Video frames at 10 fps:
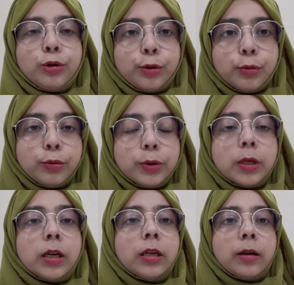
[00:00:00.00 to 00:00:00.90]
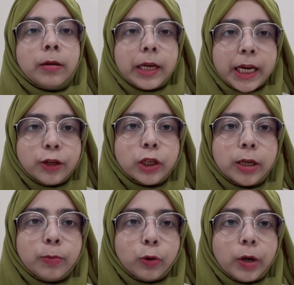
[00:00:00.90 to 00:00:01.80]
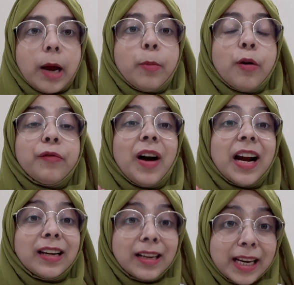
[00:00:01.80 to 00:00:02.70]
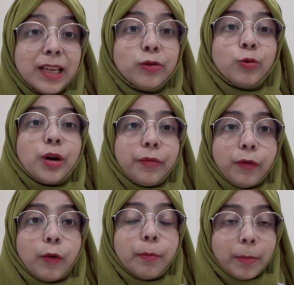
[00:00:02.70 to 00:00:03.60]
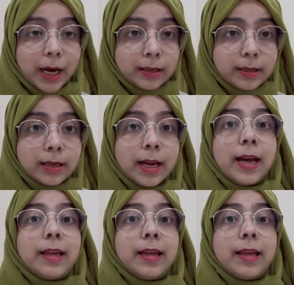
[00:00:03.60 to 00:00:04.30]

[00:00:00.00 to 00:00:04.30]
choose the AEGD program of at least 24 months.